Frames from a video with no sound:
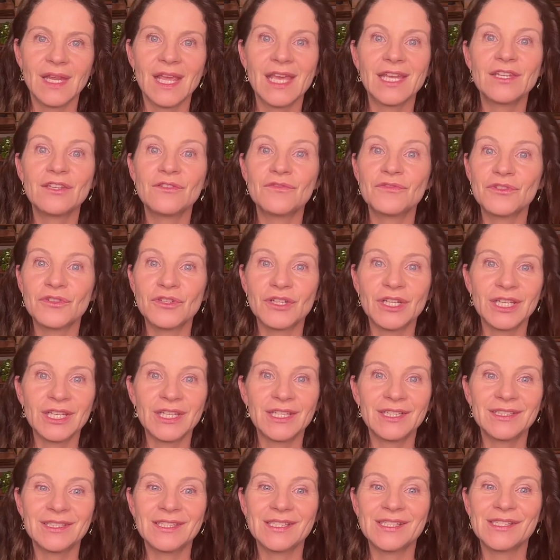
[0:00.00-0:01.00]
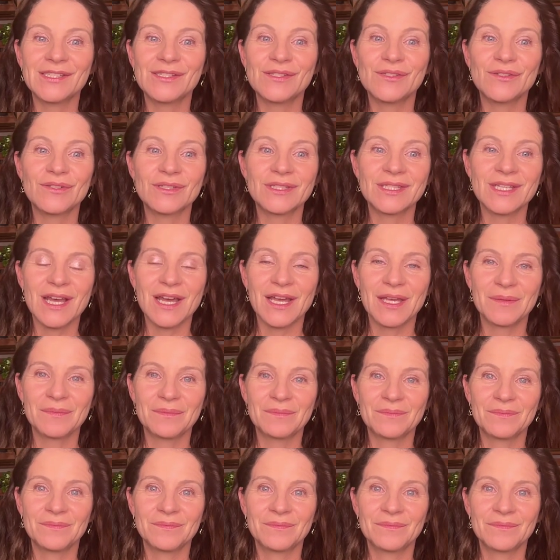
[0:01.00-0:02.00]
And if you're here, this is your
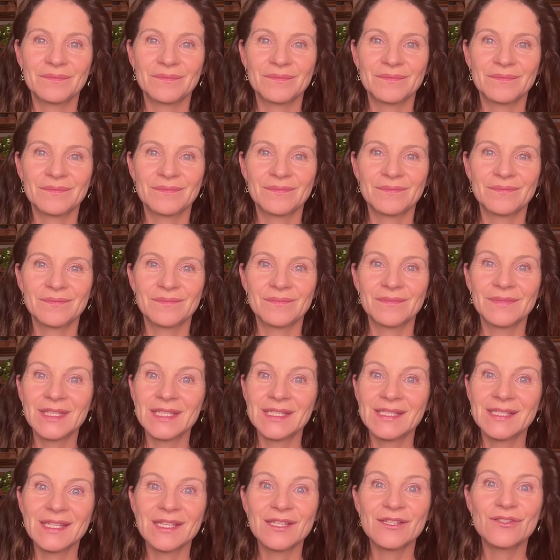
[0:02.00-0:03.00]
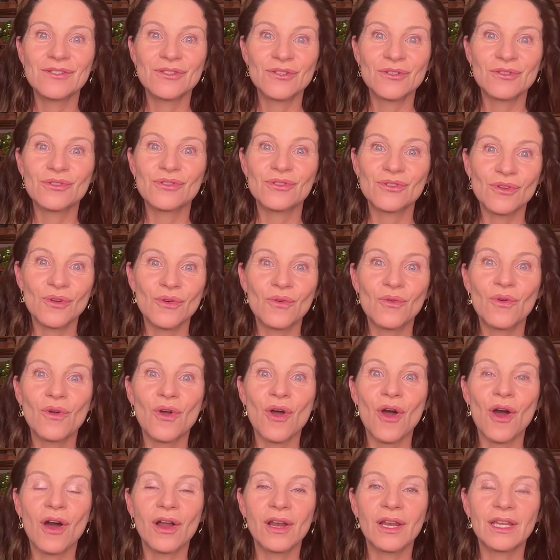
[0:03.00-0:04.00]
time. This is your soul
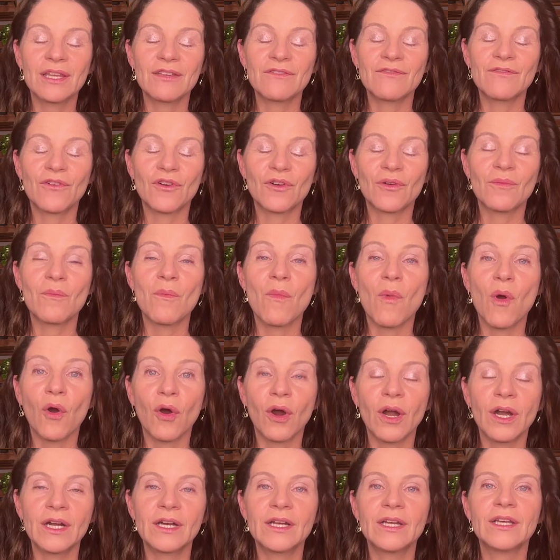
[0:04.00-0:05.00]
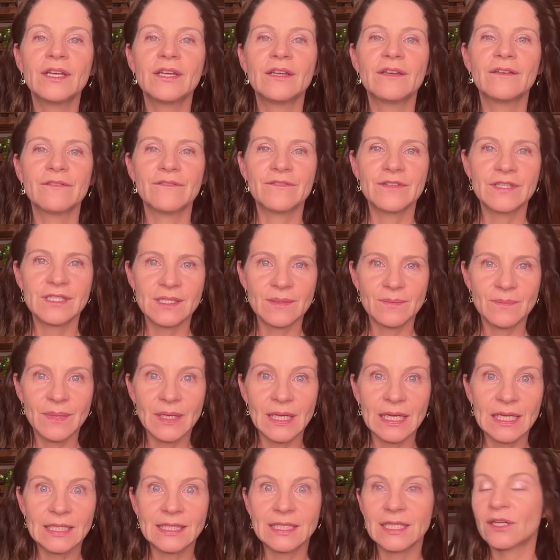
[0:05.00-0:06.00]
calling for more
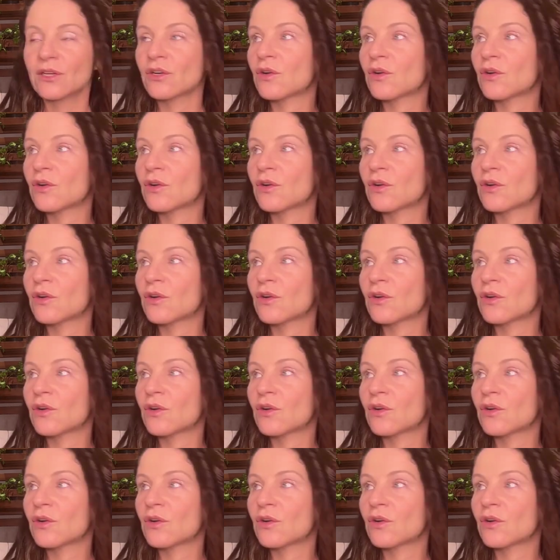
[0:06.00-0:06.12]
visibility.